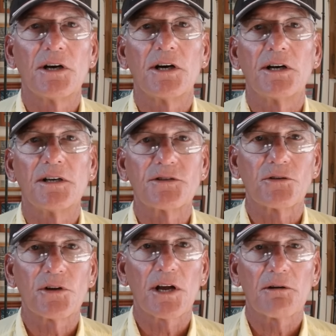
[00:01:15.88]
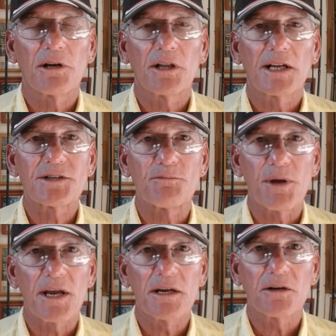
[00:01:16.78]
It's a good area, lots of
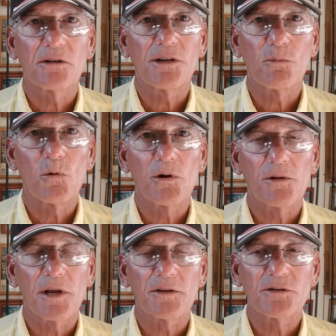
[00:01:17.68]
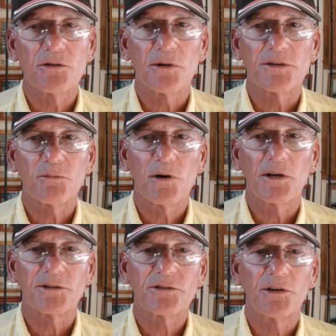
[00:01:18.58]
bait, clean water there, too, as
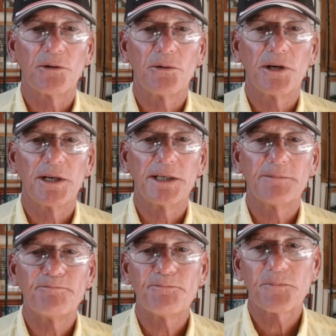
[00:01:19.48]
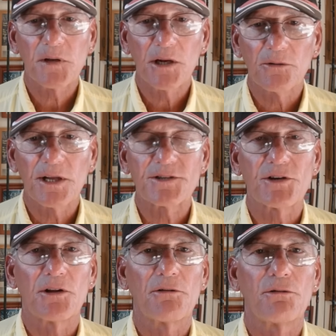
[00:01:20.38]
well. So, you know, that's
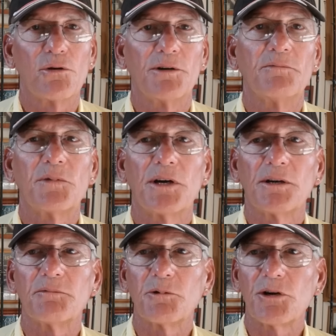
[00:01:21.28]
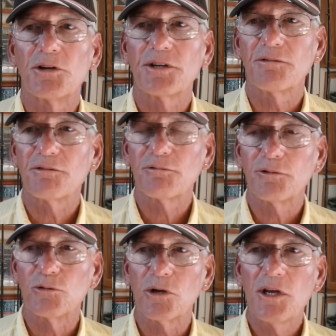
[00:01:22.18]
another thought when hunting for
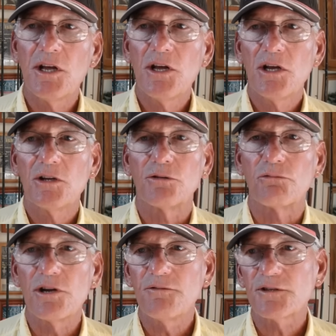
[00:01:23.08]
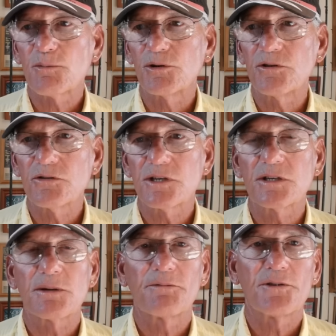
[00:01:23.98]
fluke. The reef is
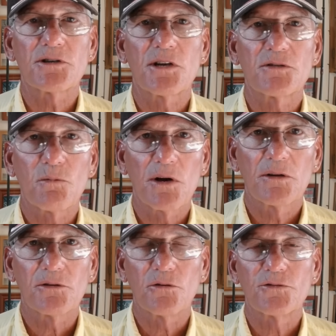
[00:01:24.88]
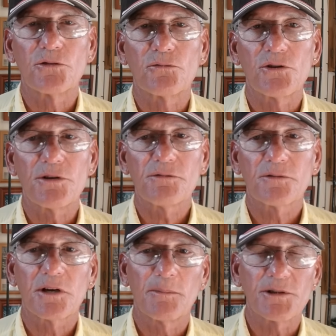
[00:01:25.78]
producing some fish as well, the offshore
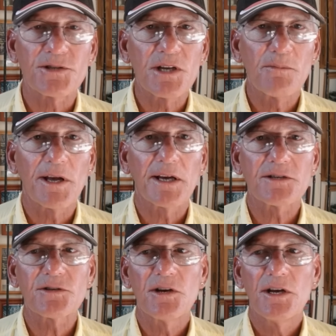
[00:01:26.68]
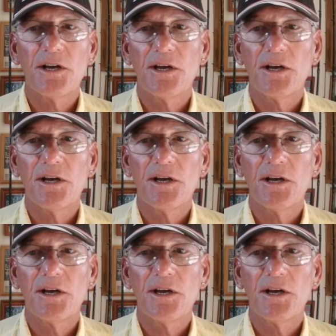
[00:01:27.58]
reef, a couple of sea bass.